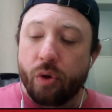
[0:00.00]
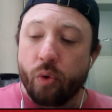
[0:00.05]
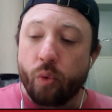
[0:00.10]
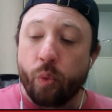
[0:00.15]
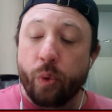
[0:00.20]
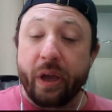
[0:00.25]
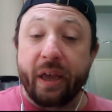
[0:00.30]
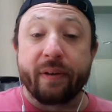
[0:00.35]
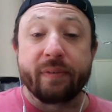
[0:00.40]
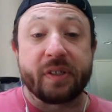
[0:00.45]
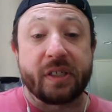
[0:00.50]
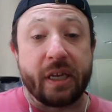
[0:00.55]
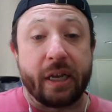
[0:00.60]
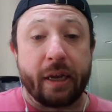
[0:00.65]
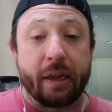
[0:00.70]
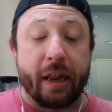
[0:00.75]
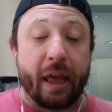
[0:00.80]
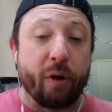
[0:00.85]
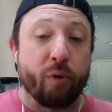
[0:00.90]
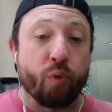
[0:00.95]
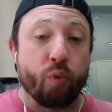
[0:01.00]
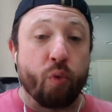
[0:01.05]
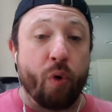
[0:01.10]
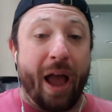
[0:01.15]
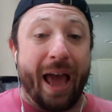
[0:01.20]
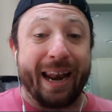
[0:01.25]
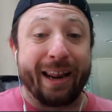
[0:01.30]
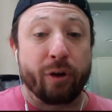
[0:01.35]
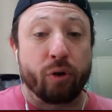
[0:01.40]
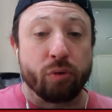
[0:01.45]
We've seen a
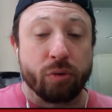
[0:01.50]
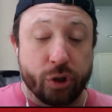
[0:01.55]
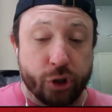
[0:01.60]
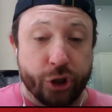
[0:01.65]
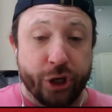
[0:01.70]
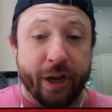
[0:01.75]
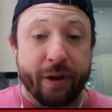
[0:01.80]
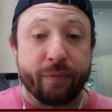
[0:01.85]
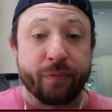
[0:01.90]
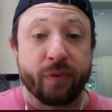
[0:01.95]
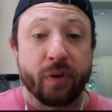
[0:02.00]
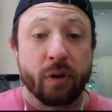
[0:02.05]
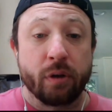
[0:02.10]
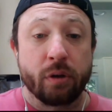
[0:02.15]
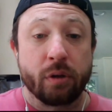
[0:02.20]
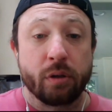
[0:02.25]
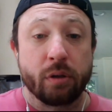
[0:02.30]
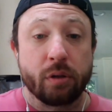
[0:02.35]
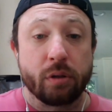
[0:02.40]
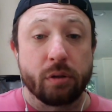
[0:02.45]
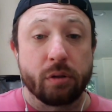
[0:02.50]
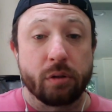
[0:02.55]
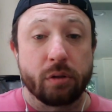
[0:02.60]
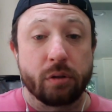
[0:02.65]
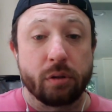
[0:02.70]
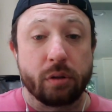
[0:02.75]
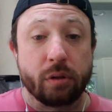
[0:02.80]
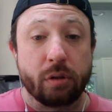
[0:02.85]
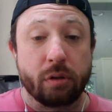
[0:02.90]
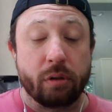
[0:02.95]
radical shift
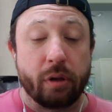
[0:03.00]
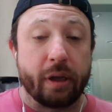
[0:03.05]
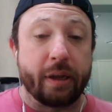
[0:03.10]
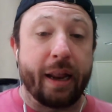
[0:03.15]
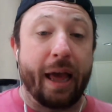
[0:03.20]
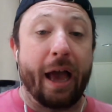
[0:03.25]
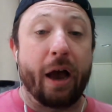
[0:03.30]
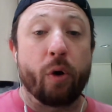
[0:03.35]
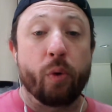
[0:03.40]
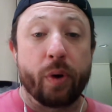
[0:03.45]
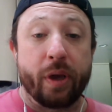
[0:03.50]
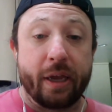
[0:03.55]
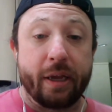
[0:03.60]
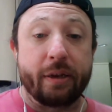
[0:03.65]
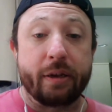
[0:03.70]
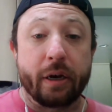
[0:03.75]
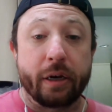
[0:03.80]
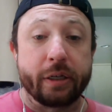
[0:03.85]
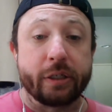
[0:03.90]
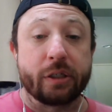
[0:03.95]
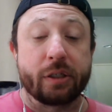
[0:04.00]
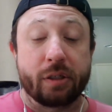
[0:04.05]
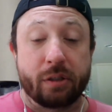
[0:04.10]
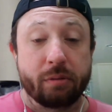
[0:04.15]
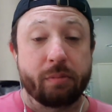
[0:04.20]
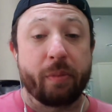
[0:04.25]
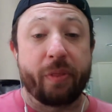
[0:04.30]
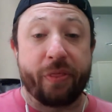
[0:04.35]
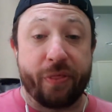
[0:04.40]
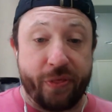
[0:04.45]
in how he
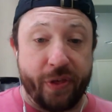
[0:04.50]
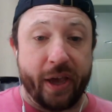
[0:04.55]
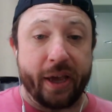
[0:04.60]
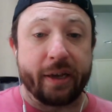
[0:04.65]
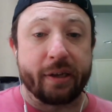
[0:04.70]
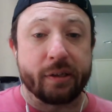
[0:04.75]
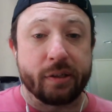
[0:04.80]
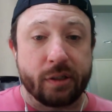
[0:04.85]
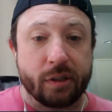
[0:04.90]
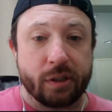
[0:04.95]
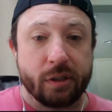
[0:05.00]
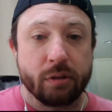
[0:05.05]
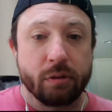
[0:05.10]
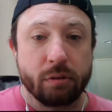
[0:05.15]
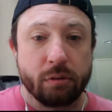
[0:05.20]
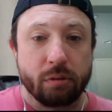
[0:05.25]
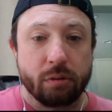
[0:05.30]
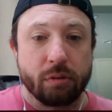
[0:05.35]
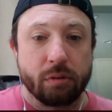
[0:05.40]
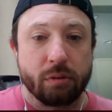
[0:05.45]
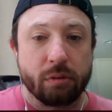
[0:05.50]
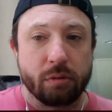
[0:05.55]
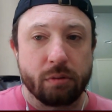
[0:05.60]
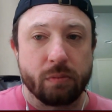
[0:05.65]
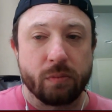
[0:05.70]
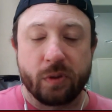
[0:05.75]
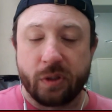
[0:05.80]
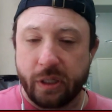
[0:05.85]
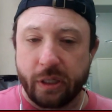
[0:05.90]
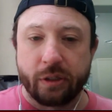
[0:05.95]
does things
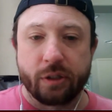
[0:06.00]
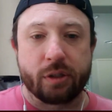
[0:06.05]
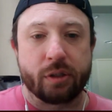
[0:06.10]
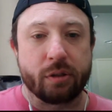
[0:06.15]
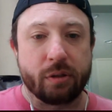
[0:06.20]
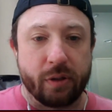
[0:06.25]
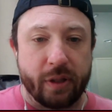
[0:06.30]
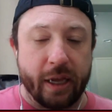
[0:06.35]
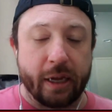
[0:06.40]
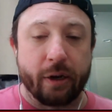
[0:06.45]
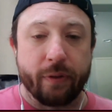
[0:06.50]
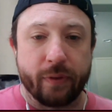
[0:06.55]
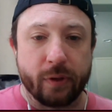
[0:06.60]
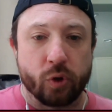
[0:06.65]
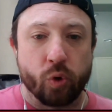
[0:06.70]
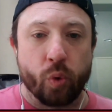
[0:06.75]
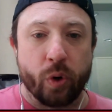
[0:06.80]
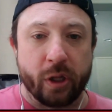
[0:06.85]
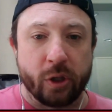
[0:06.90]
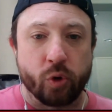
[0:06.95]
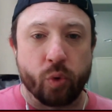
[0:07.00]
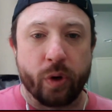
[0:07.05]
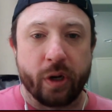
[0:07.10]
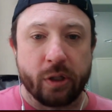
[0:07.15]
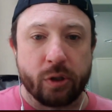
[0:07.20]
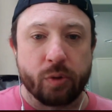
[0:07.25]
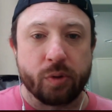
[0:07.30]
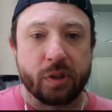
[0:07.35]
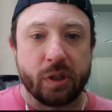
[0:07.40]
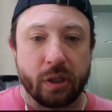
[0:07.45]
since the end of the
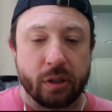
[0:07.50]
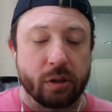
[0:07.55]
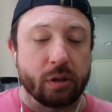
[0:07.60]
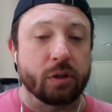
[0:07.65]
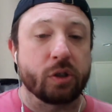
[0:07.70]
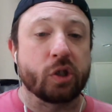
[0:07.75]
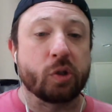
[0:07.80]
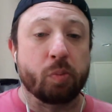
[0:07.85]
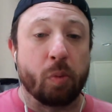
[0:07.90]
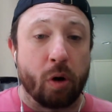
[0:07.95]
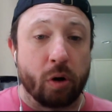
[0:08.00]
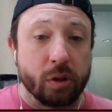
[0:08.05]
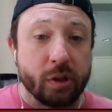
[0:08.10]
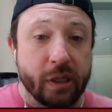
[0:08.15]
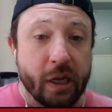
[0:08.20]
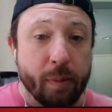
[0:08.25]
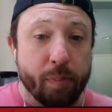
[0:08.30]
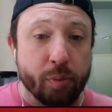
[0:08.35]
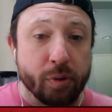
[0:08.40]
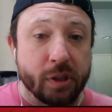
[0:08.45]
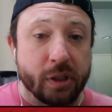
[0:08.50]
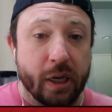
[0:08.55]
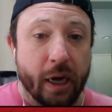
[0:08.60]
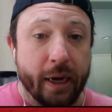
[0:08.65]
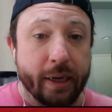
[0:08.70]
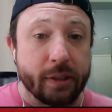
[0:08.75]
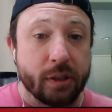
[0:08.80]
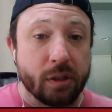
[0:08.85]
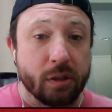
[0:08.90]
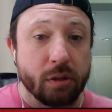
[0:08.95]
2022 season. Small sample
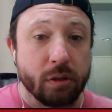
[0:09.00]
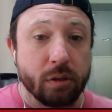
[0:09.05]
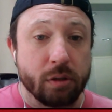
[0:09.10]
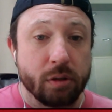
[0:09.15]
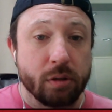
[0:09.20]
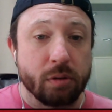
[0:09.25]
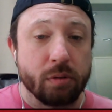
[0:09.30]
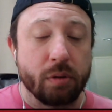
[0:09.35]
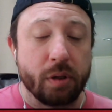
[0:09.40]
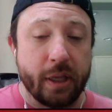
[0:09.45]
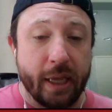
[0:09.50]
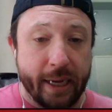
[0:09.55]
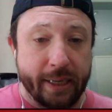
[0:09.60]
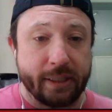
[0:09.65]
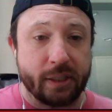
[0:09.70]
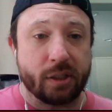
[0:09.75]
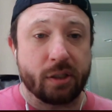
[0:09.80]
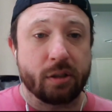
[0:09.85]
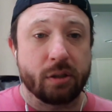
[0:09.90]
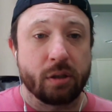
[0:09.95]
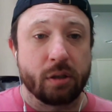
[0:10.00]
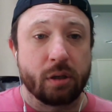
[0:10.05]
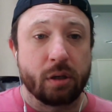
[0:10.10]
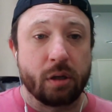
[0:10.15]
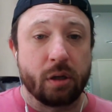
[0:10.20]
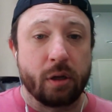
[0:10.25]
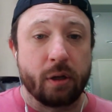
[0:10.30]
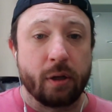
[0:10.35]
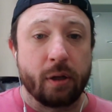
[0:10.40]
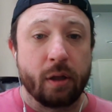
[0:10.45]
size, yes,
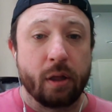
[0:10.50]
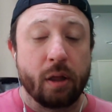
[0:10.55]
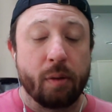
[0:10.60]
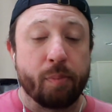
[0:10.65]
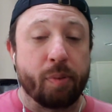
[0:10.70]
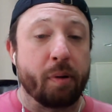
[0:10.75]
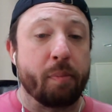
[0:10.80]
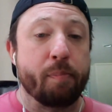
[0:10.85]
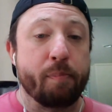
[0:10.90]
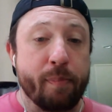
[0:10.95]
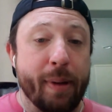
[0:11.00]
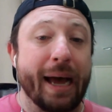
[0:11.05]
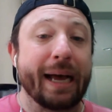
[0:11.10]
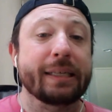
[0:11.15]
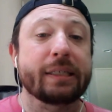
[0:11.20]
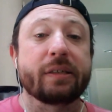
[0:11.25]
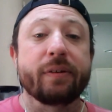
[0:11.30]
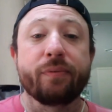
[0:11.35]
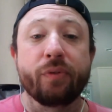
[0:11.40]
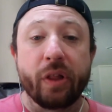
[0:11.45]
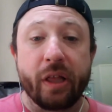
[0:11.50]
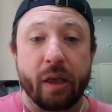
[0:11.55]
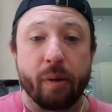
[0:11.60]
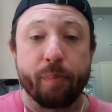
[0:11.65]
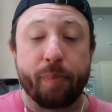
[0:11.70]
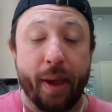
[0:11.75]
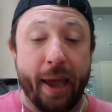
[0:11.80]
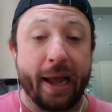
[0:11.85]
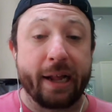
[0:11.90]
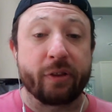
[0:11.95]
but massively
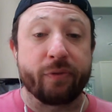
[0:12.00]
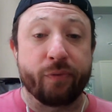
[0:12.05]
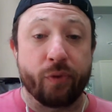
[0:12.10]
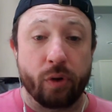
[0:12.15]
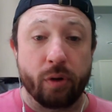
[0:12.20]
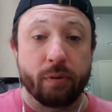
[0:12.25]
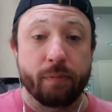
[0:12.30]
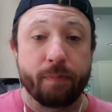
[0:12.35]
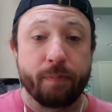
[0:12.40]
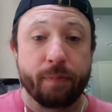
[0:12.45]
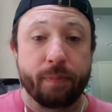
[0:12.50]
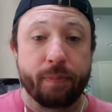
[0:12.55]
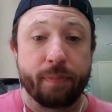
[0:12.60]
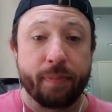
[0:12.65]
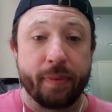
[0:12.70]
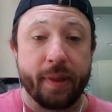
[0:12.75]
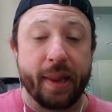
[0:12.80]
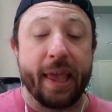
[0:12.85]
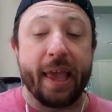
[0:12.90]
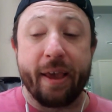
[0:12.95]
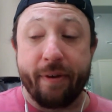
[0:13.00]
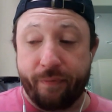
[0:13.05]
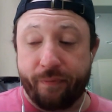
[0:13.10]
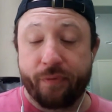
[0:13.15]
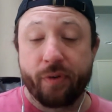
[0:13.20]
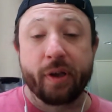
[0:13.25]
impactful if